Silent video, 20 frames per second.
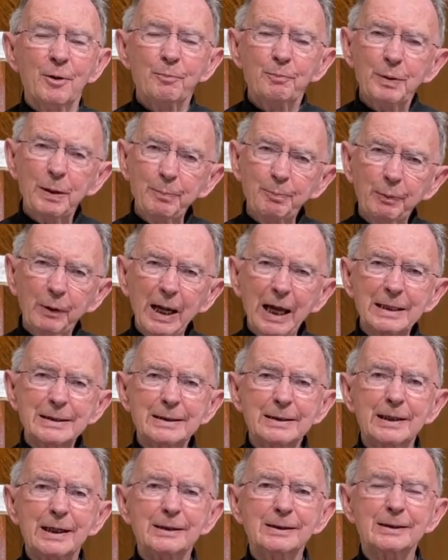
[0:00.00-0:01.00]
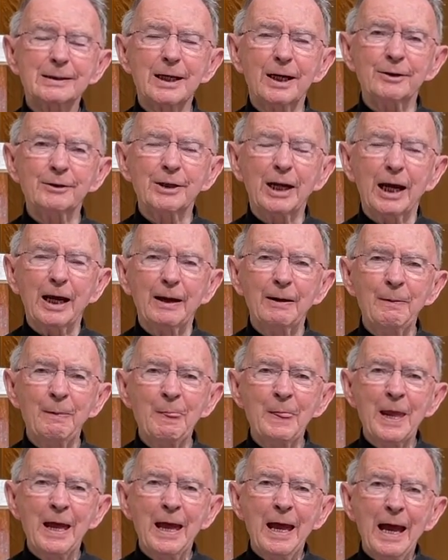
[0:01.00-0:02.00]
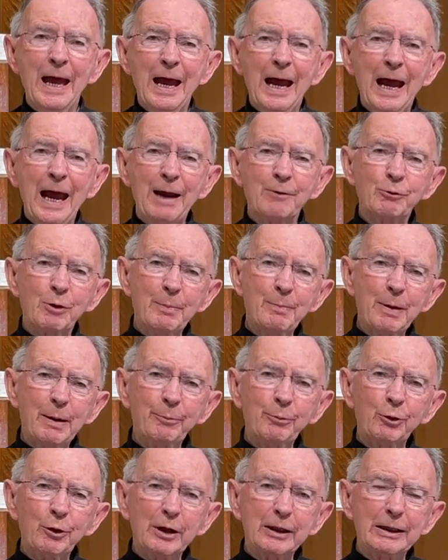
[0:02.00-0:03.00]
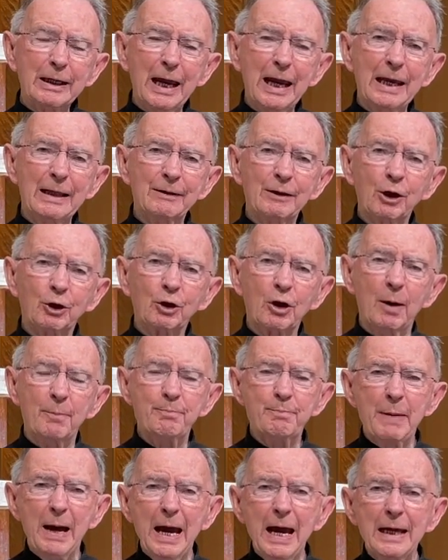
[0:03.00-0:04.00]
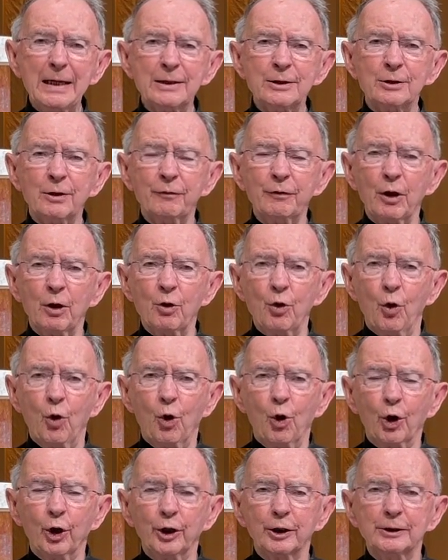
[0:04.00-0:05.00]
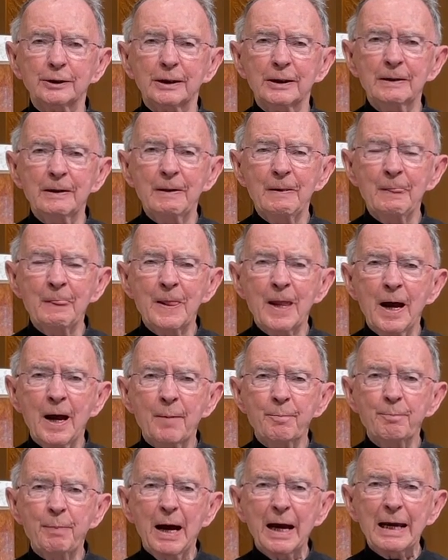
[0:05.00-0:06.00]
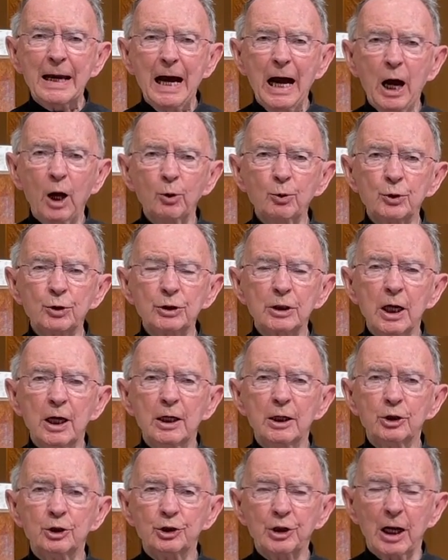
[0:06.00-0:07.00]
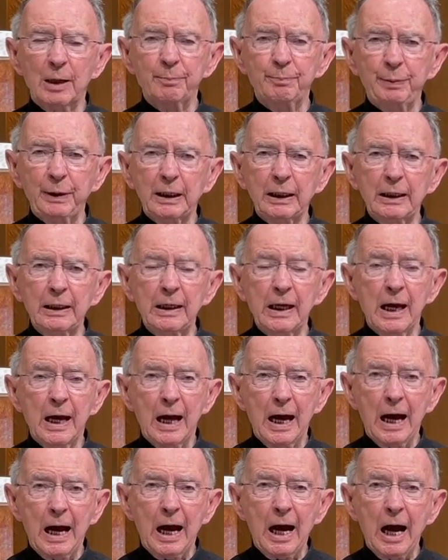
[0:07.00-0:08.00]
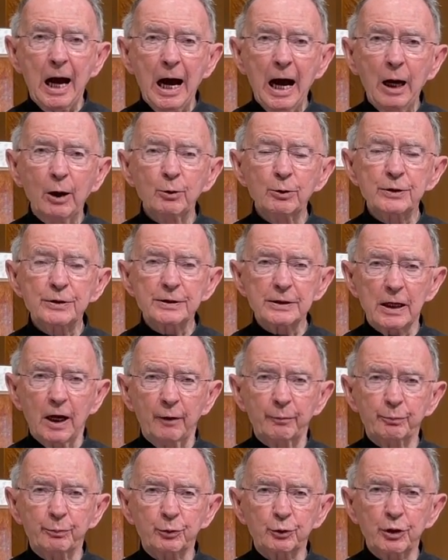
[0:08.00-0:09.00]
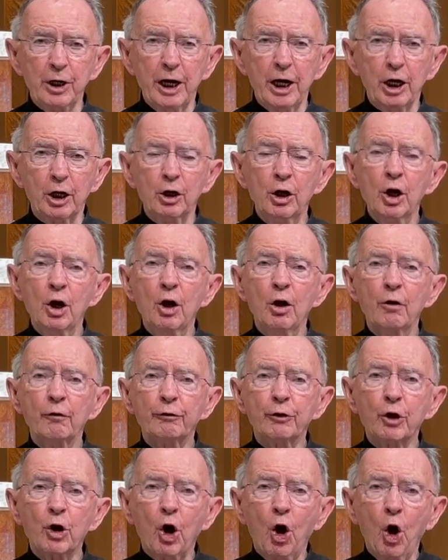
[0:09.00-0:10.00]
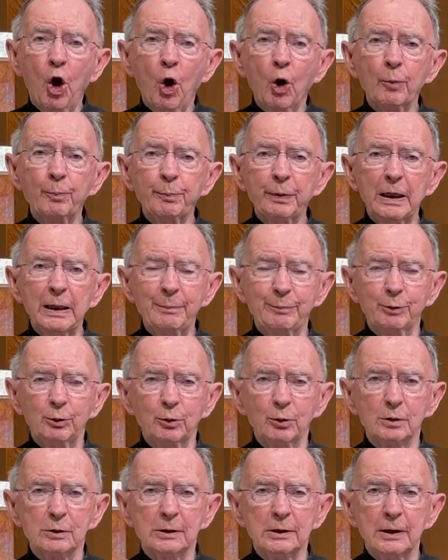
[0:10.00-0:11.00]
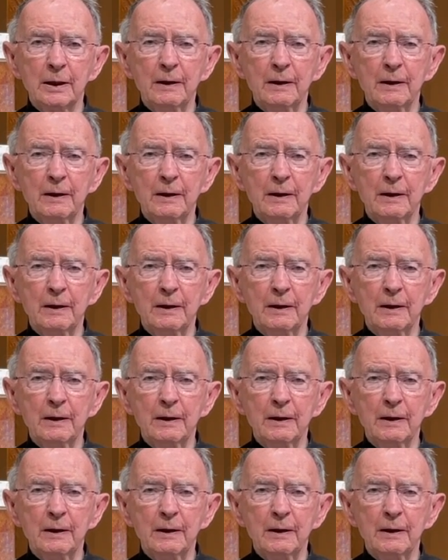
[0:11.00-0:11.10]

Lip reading: Be blessed this Sunday, and remember again the command of the Lord. My house shall be a house of prayer for all peoples.